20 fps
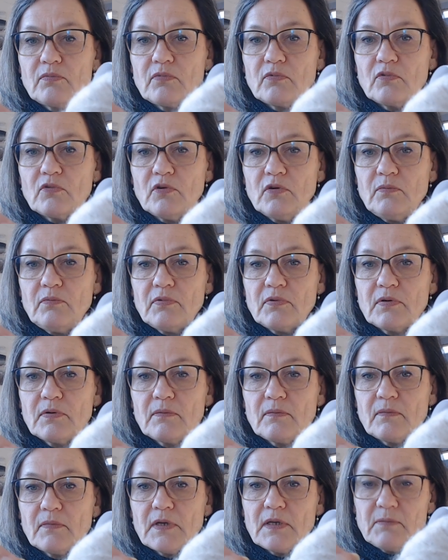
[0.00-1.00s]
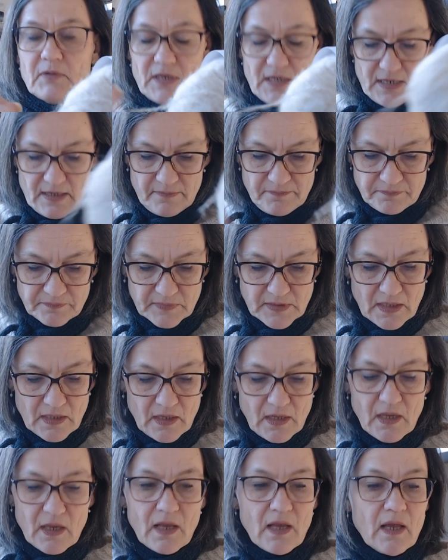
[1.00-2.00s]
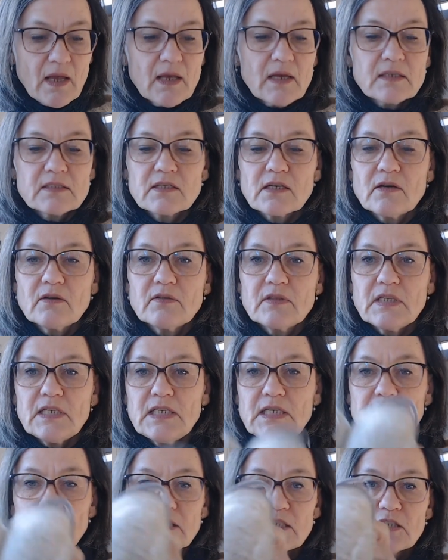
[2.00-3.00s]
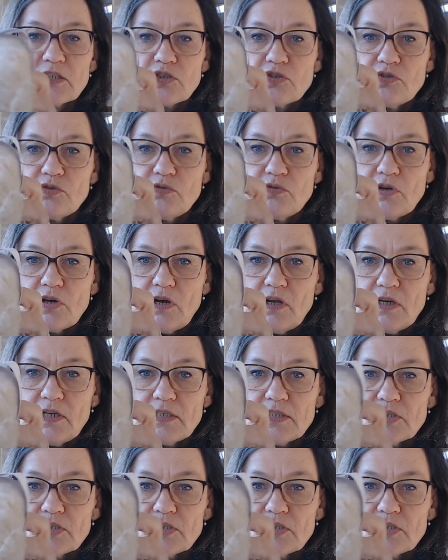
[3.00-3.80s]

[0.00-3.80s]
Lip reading: whoop, maybe here. So these two colors